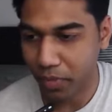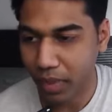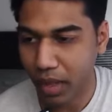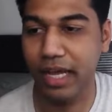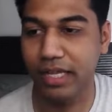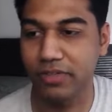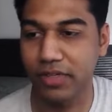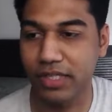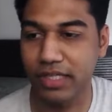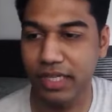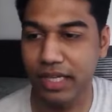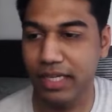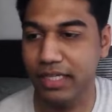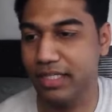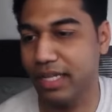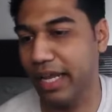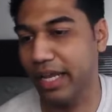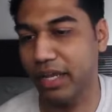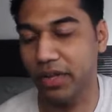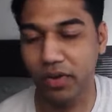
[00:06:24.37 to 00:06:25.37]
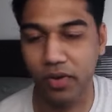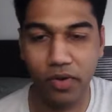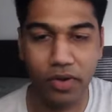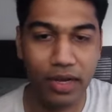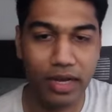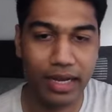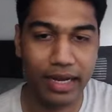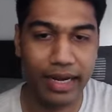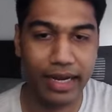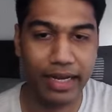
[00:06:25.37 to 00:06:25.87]
As you can see, it's like,
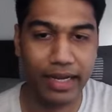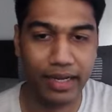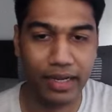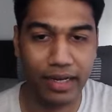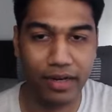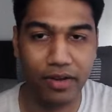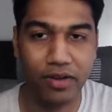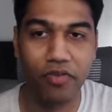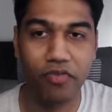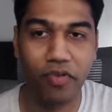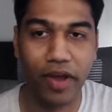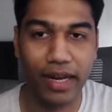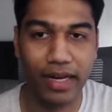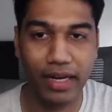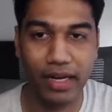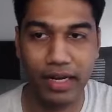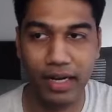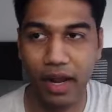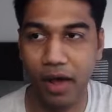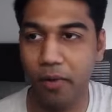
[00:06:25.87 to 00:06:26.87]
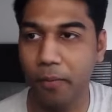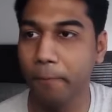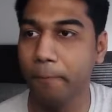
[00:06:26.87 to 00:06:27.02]
creating it finally now.